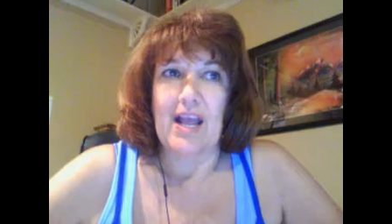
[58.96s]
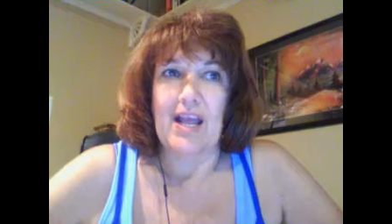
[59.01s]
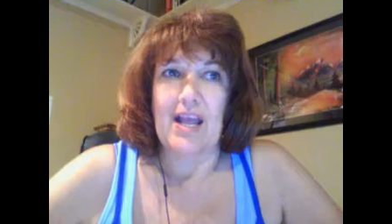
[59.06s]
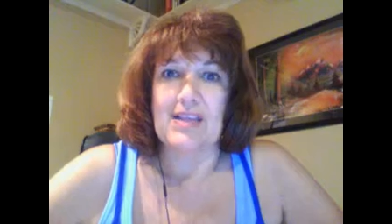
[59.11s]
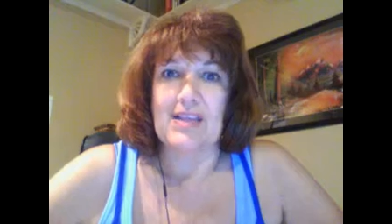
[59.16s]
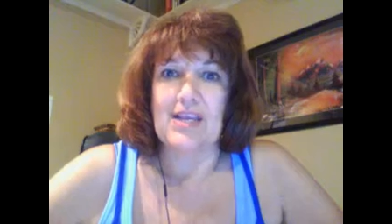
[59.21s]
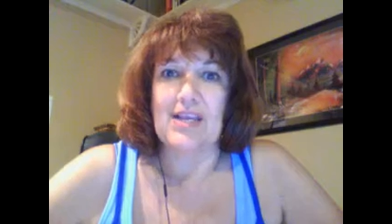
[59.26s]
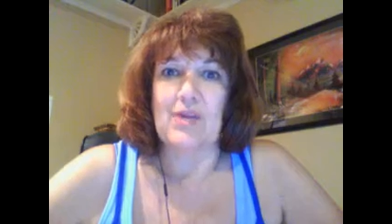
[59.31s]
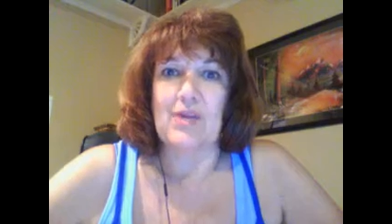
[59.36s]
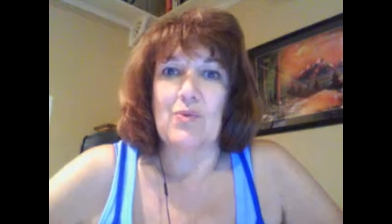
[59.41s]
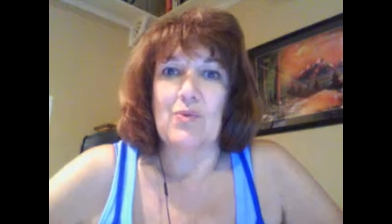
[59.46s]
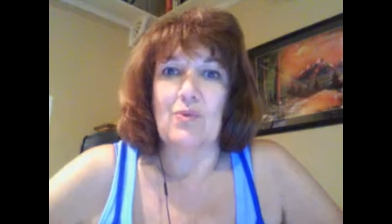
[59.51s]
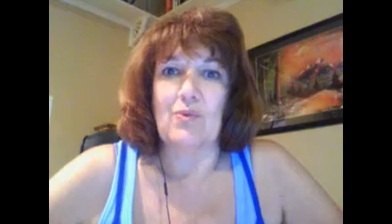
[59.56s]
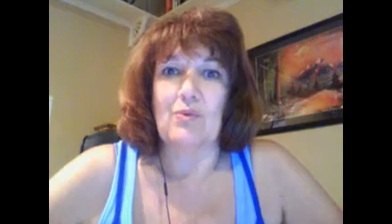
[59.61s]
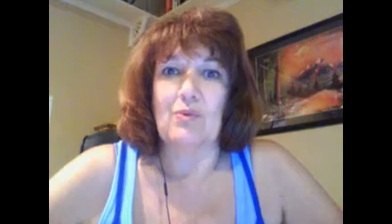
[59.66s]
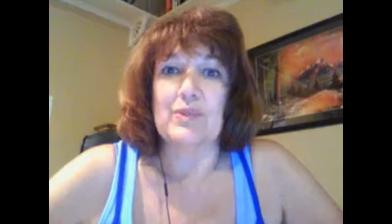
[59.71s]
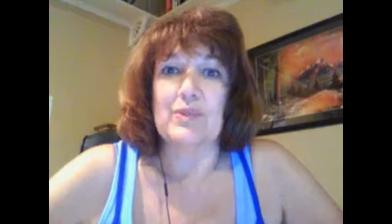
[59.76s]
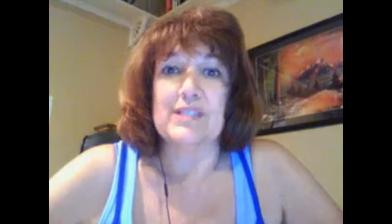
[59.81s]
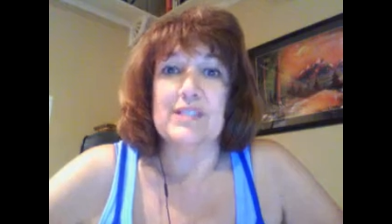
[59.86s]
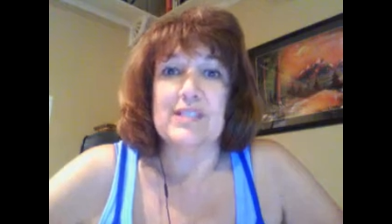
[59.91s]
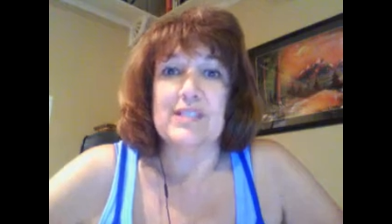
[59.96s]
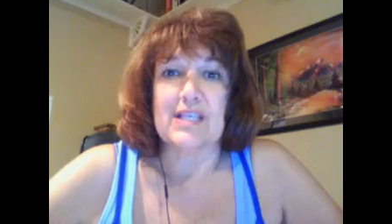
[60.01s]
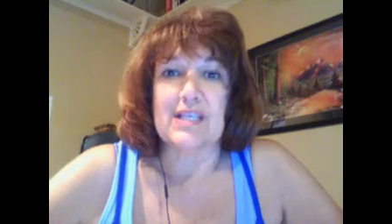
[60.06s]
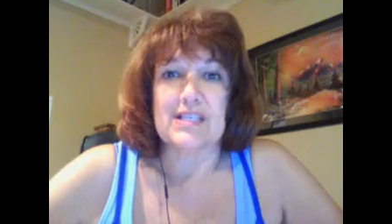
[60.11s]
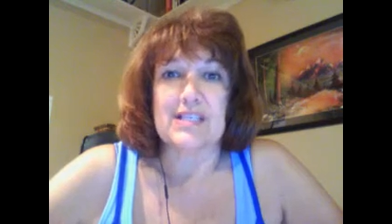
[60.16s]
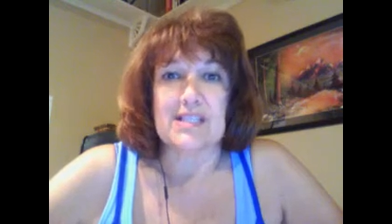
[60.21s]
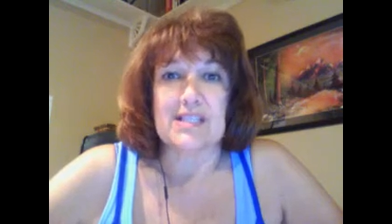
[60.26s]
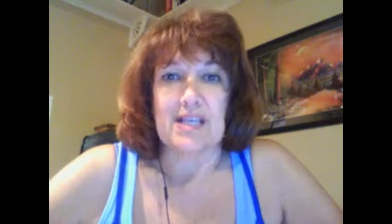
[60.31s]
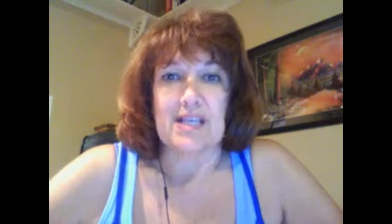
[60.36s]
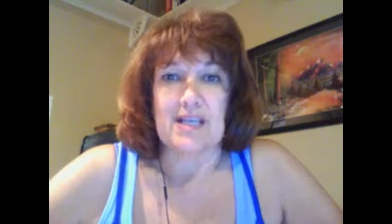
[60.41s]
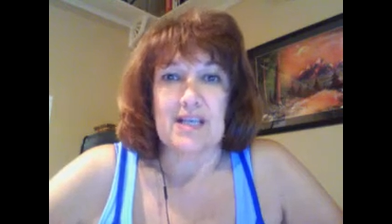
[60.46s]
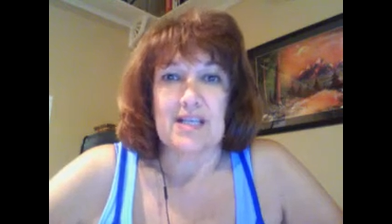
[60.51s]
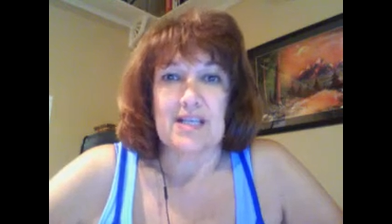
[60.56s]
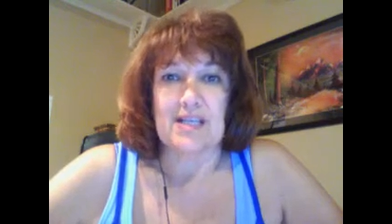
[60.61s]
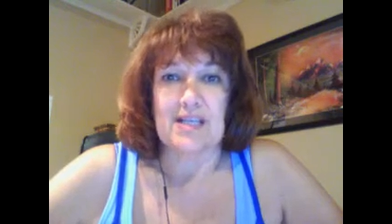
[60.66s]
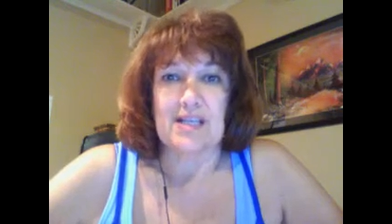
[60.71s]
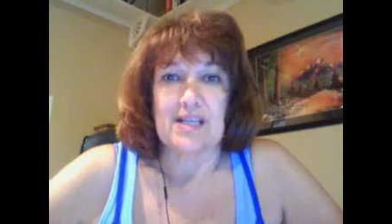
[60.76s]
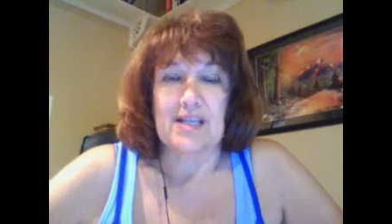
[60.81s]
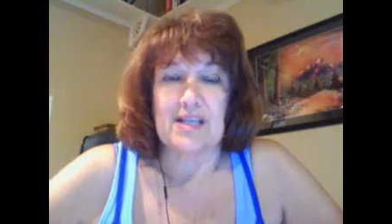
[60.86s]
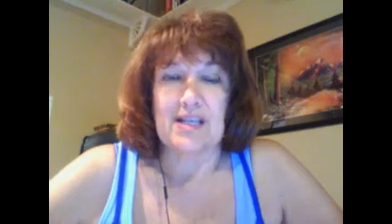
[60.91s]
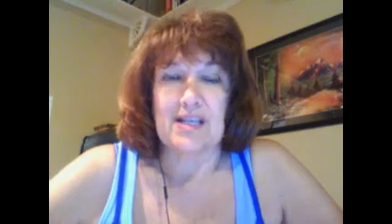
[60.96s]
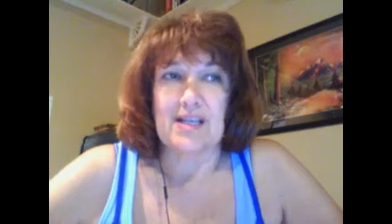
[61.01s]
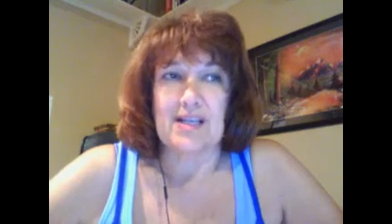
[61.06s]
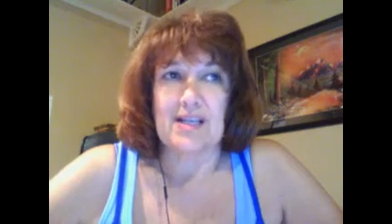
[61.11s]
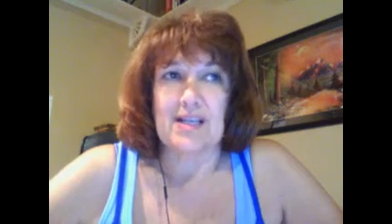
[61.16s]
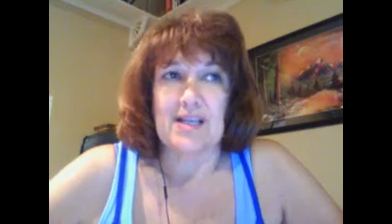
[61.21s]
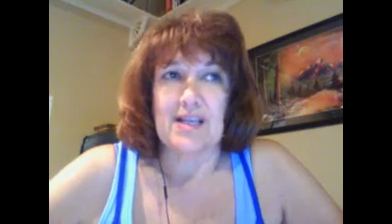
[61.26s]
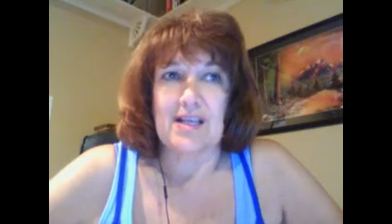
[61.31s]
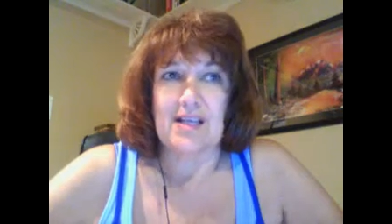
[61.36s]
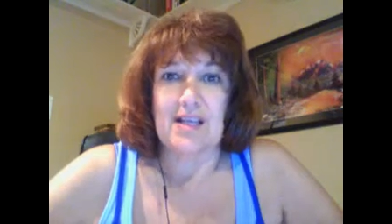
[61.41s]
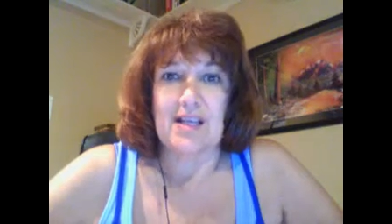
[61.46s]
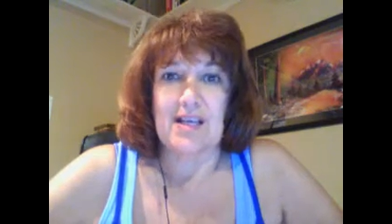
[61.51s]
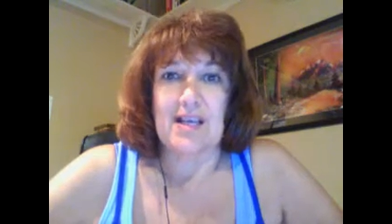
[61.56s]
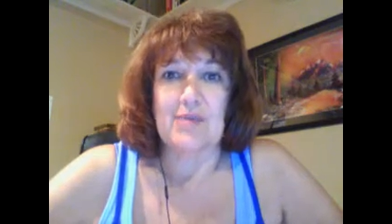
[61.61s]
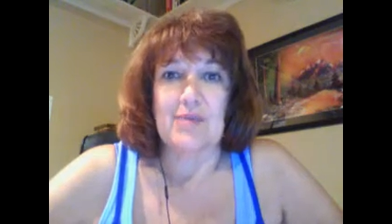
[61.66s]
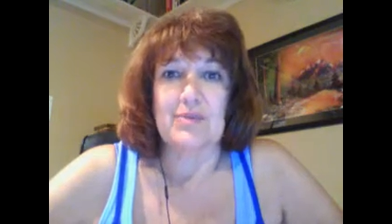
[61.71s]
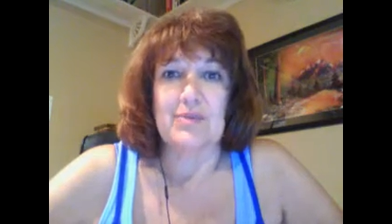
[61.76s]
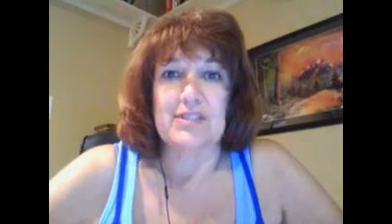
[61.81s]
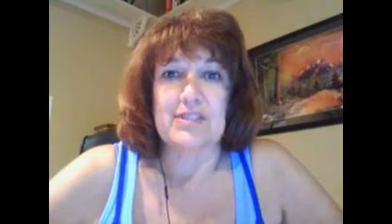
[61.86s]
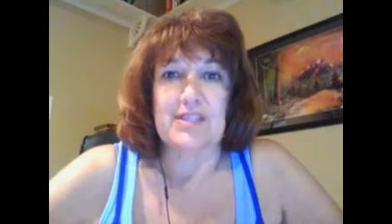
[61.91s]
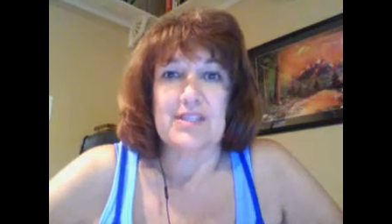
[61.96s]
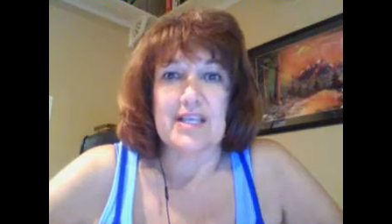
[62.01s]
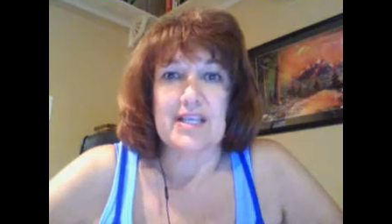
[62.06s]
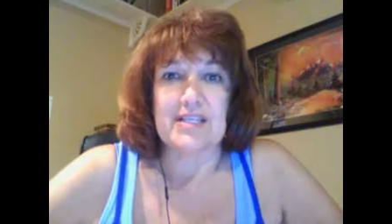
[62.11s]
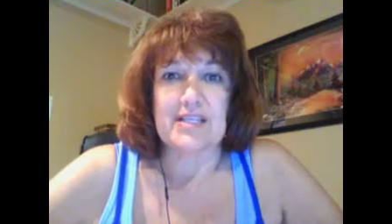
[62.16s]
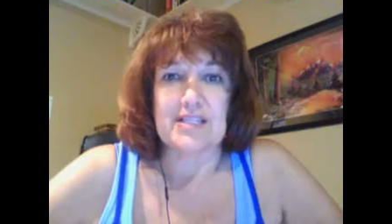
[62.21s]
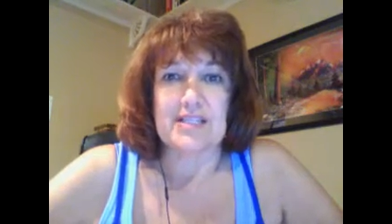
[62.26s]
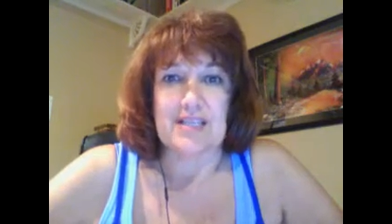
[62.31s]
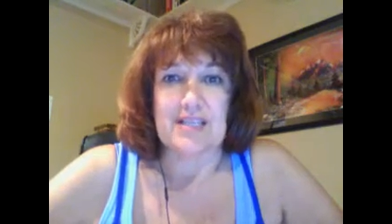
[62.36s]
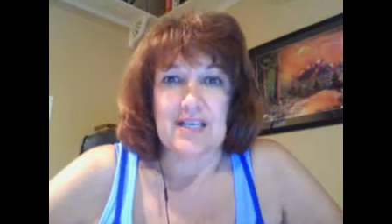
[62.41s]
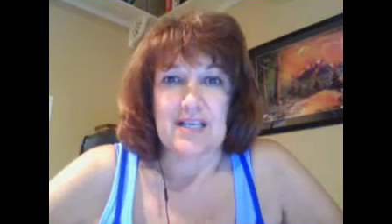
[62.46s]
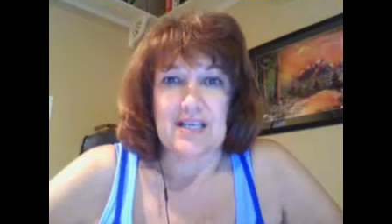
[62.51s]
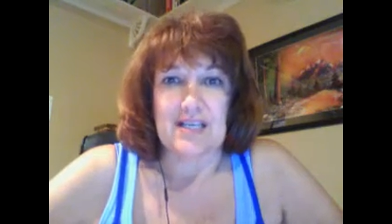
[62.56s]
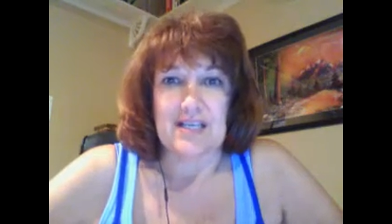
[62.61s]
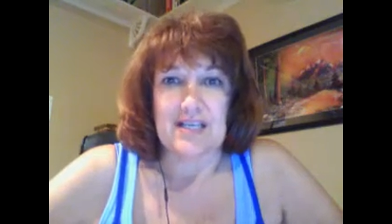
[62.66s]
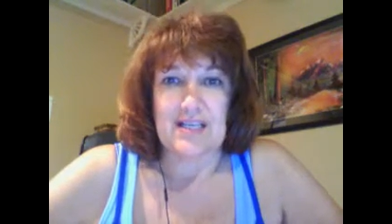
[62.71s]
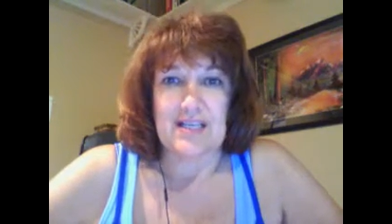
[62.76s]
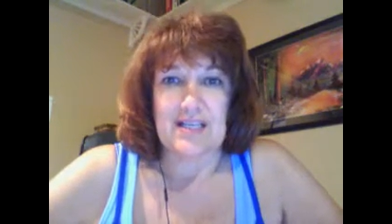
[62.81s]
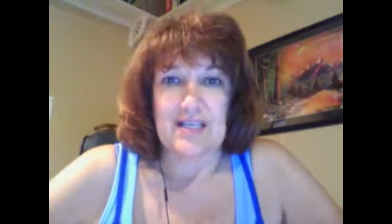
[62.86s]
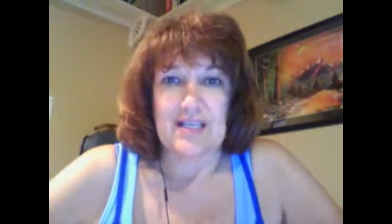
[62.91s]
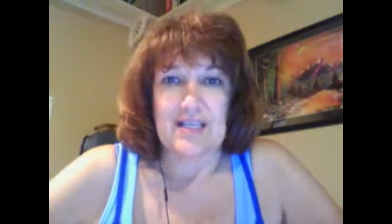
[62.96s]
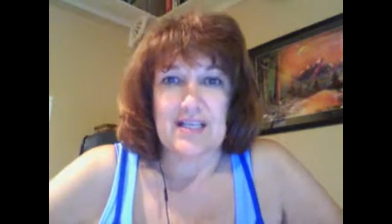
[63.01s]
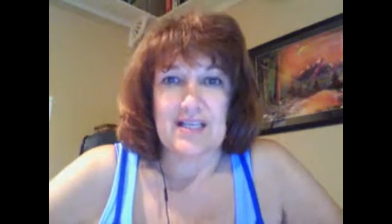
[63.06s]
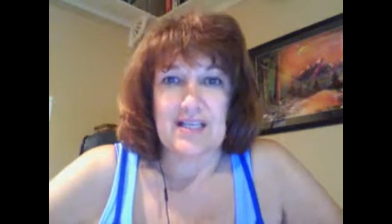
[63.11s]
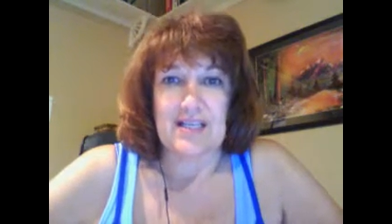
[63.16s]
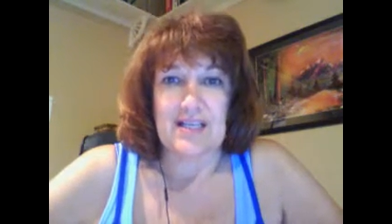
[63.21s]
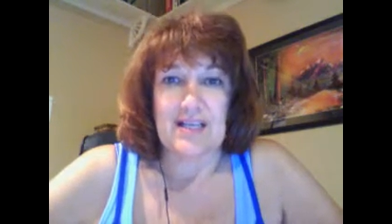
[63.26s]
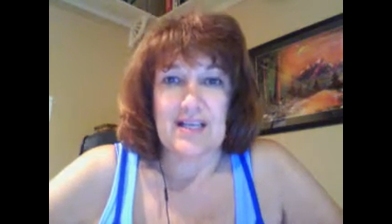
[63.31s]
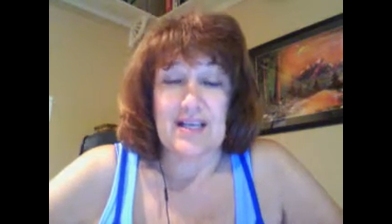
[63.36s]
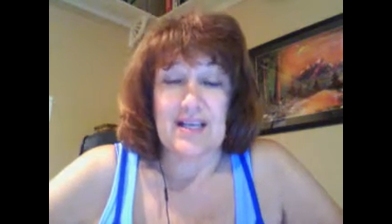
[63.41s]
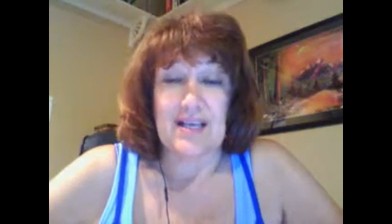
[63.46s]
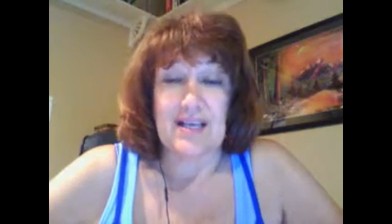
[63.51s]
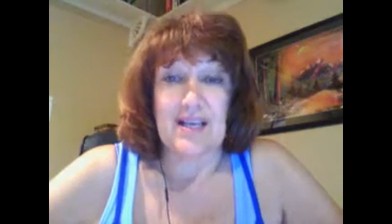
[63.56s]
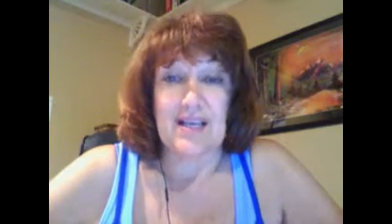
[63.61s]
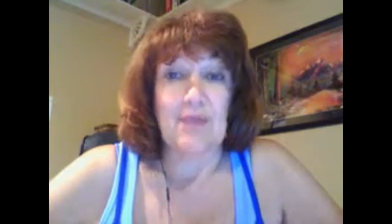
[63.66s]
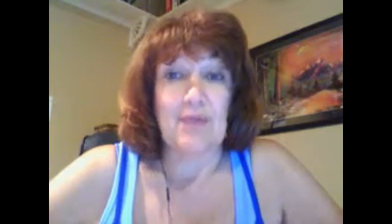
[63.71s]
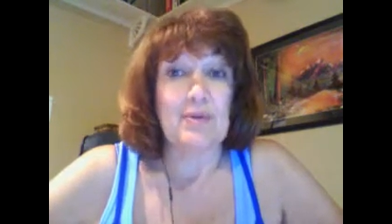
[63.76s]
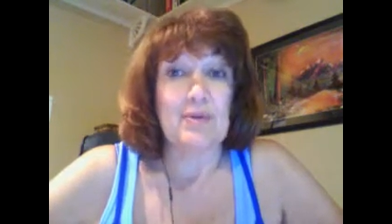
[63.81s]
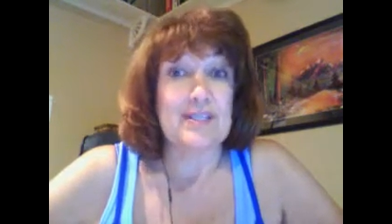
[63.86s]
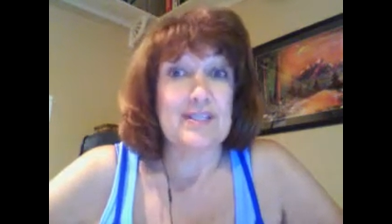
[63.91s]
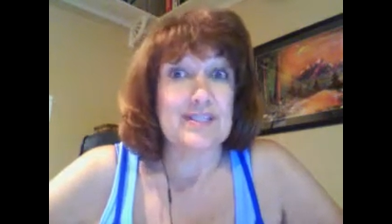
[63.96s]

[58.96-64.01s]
and then we stay stuck and we stay stuck. And we